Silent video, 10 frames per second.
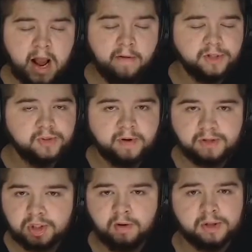out and spent
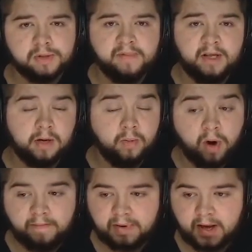200 million on
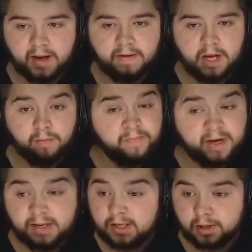one player, we'd be
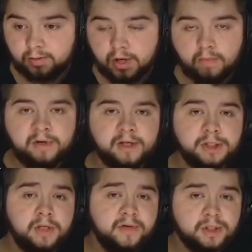an idiot. We'd
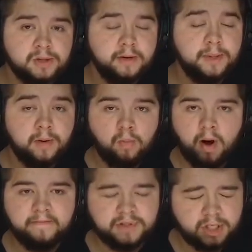literally be strengthening
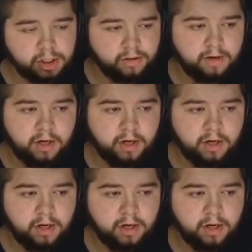one position.